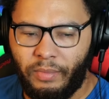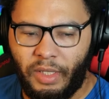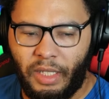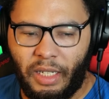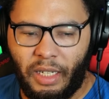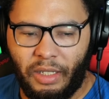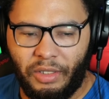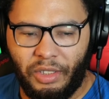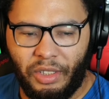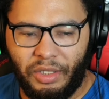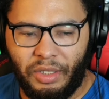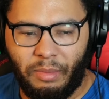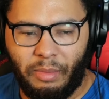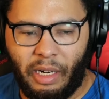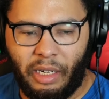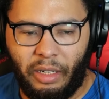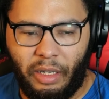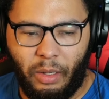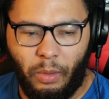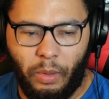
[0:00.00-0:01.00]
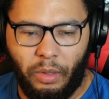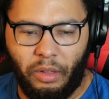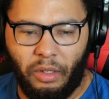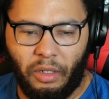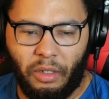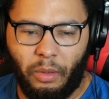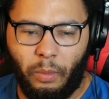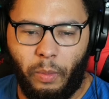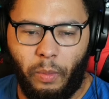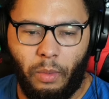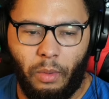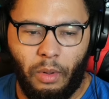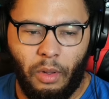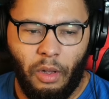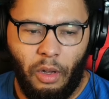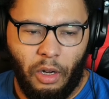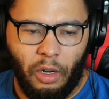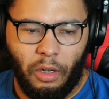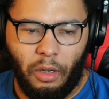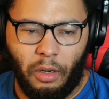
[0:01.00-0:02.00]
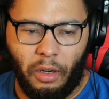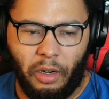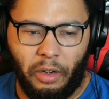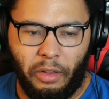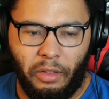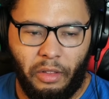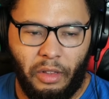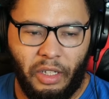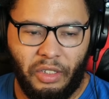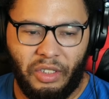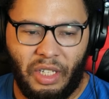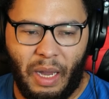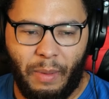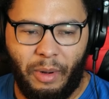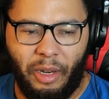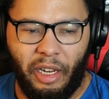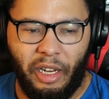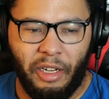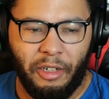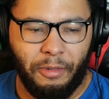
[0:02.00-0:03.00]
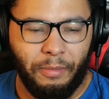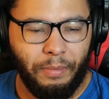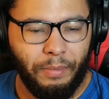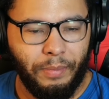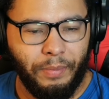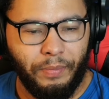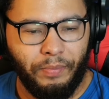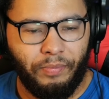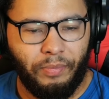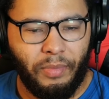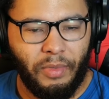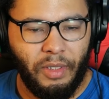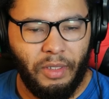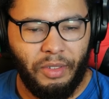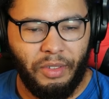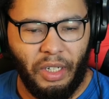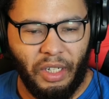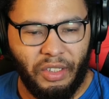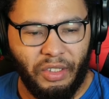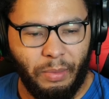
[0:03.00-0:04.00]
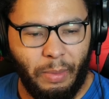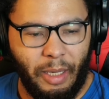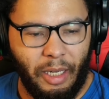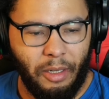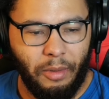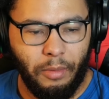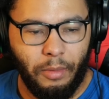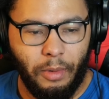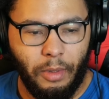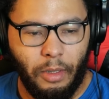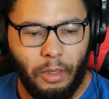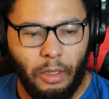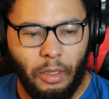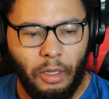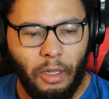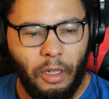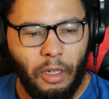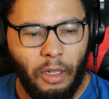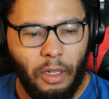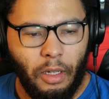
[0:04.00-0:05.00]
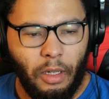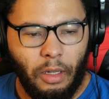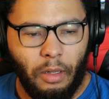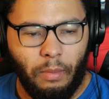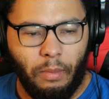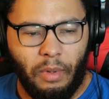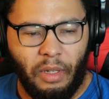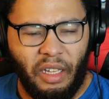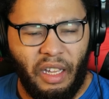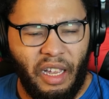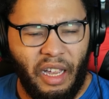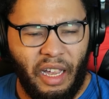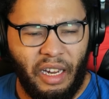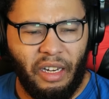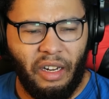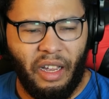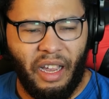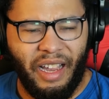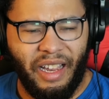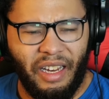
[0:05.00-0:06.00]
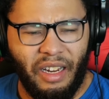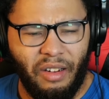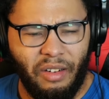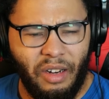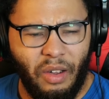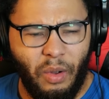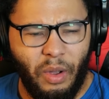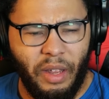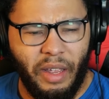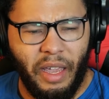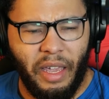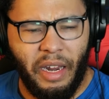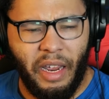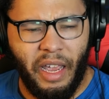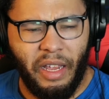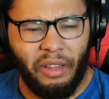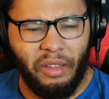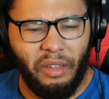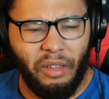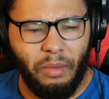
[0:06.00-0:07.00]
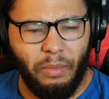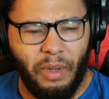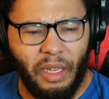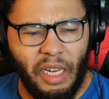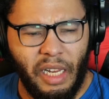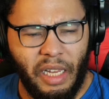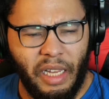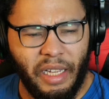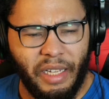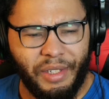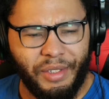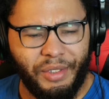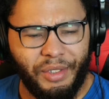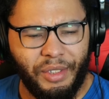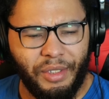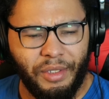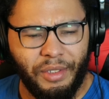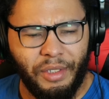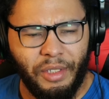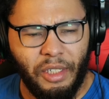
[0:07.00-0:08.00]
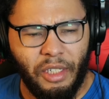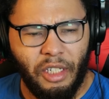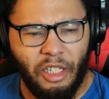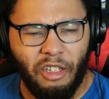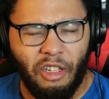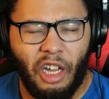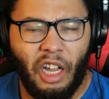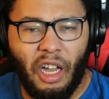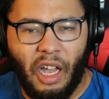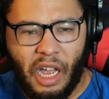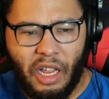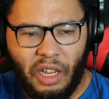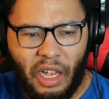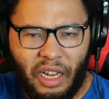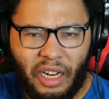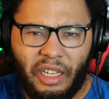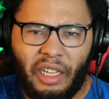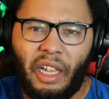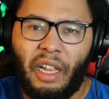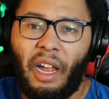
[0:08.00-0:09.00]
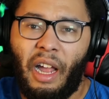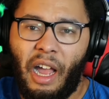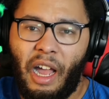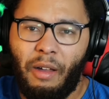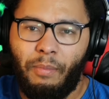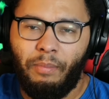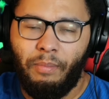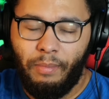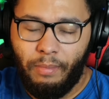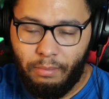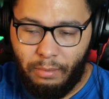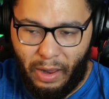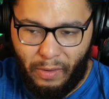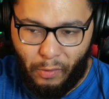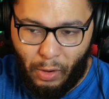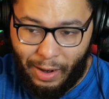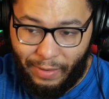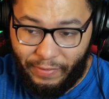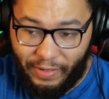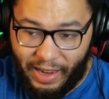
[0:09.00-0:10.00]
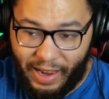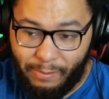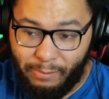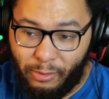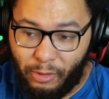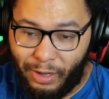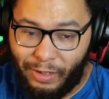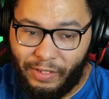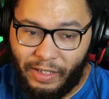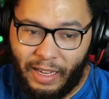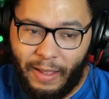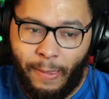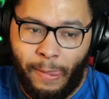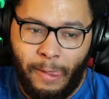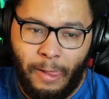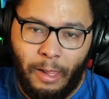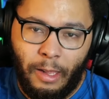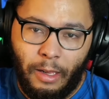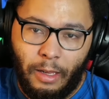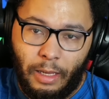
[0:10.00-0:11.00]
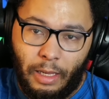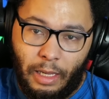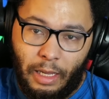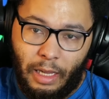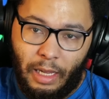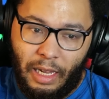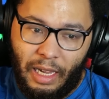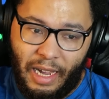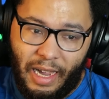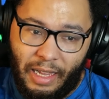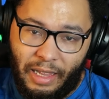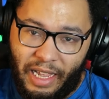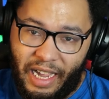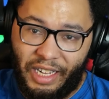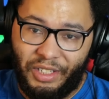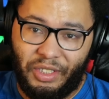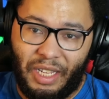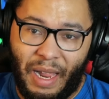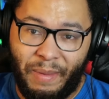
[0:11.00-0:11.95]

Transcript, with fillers: Uh, it's just something I deal with during during this time of the year. Sucks for me. But yeah, I don't, I don't know what NA too many is. Uh, I, I can say, uh, before I forget, before I forget, uh, last